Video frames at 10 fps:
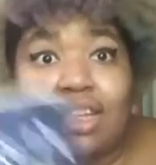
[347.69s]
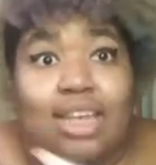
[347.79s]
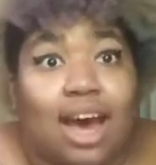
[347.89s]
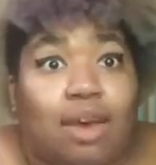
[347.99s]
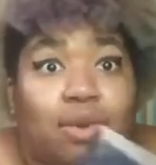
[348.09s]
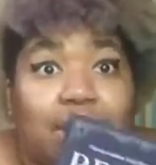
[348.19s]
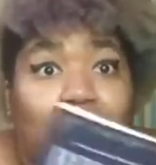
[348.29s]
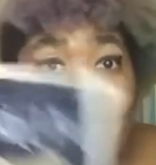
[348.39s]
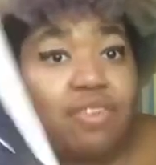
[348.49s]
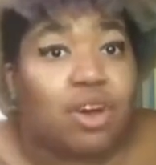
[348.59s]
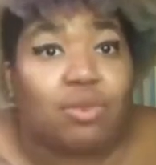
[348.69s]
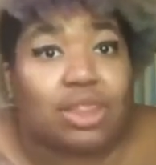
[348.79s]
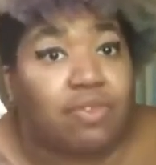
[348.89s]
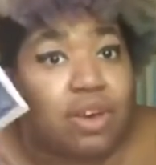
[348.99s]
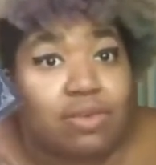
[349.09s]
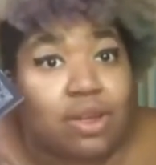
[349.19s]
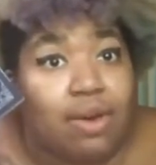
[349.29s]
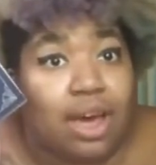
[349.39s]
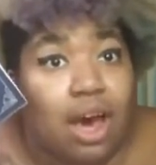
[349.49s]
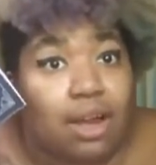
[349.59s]
because I would not have known what the fuck was
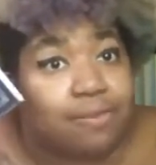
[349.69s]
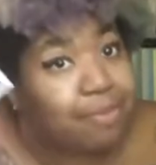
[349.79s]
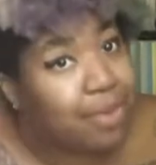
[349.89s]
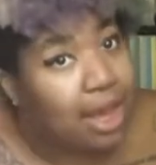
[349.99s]
going on.